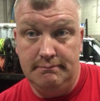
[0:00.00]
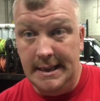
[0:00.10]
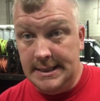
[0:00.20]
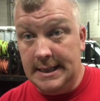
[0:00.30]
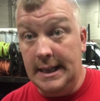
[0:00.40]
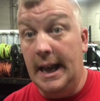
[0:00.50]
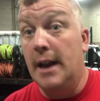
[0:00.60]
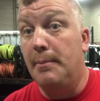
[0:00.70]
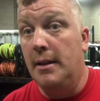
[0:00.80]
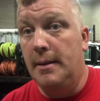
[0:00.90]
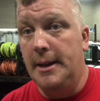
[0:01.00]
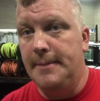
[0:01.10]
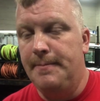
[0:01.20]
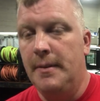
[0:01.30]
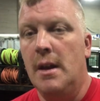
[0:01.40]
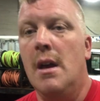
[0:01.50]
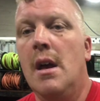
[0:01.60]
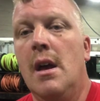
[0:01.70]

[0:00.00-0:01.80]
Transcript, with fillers: basically how to plumb it.